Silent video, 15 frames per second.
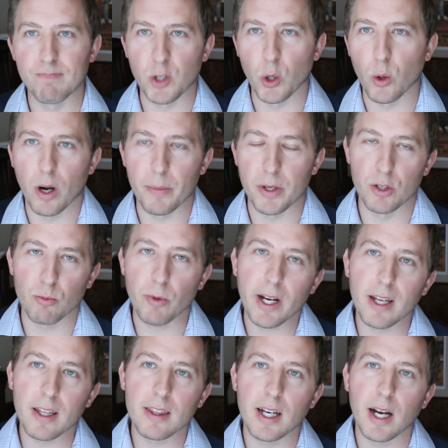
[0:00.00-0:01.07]
don't want me to
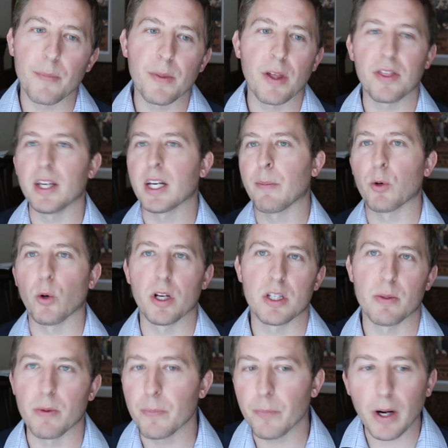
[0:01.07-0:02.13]
rank them, they think I'm going
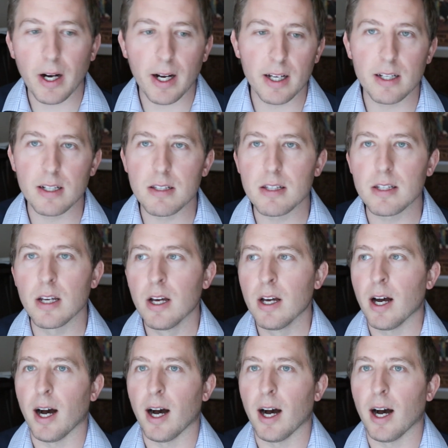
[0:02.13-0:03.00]
to be biased.